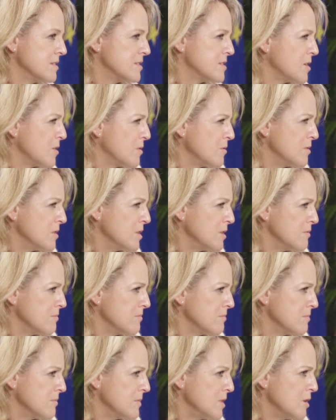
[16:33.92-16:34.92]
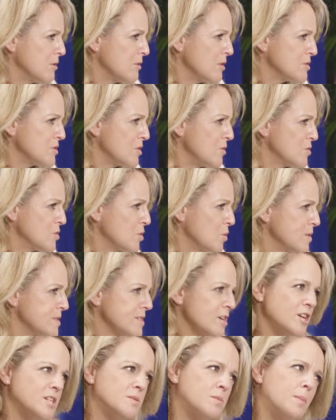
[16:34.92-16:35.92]
So the Eurozone is
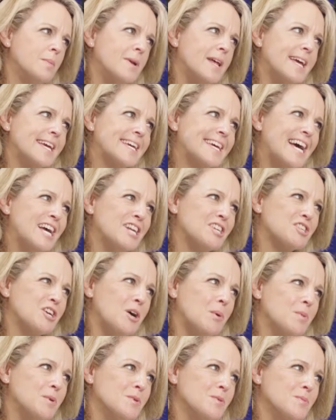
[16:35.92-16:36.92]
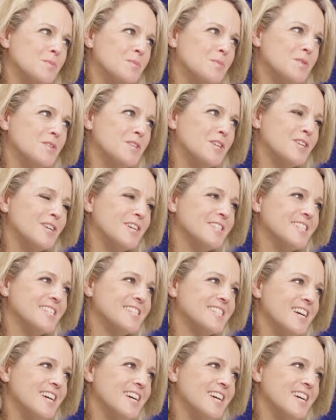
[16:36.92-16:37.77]
always going to be playing catch-up with the United